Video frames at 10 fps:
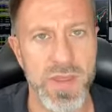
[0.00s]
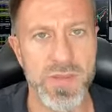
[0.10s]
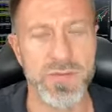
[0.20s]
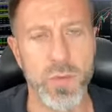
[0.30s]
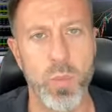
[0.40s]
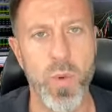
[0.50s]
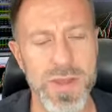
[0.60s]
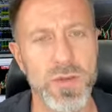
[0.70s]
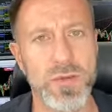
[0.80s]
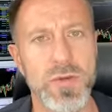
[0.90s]
is
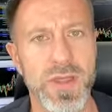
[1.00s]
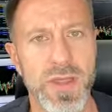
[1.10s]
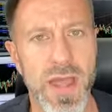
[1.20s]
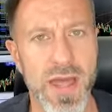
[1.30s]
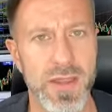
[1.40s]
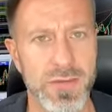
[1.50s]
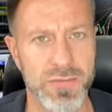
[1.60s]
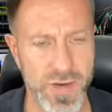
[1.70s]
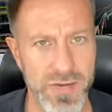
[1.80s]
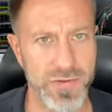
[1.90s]
when you're looking at the
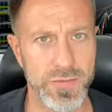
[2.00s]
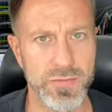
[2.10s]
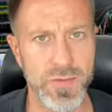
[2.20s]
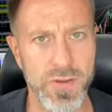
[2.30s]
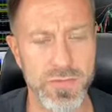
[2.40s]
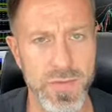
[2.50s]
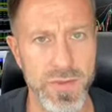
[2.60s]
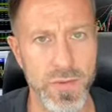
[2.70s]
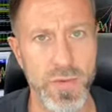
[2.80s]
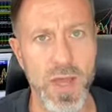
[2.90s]
strategy that's right for
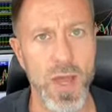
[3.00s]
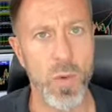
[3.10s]
you,